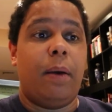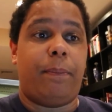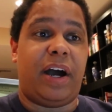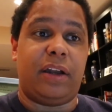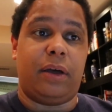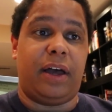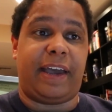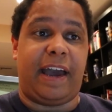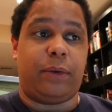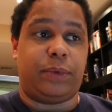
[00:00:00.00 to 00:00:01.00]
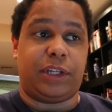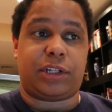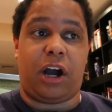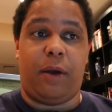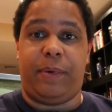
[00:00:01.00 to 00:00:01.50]
But again, this
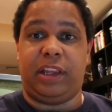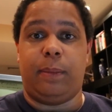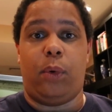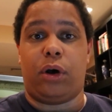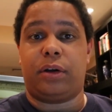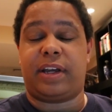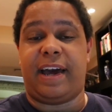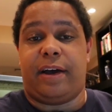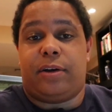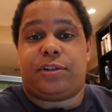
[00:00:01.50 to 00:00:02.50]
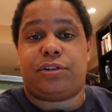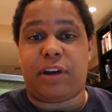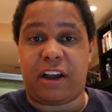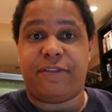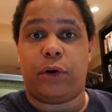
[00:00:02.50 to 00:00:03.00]
car being the more kind of
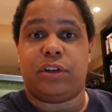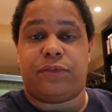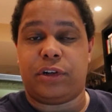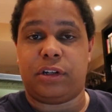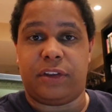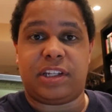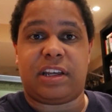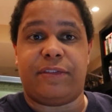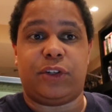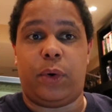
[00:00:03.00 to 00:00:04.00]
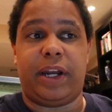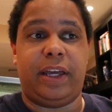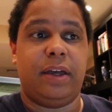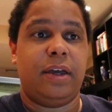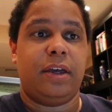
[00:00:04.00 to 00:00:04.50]
track focused version of the 720,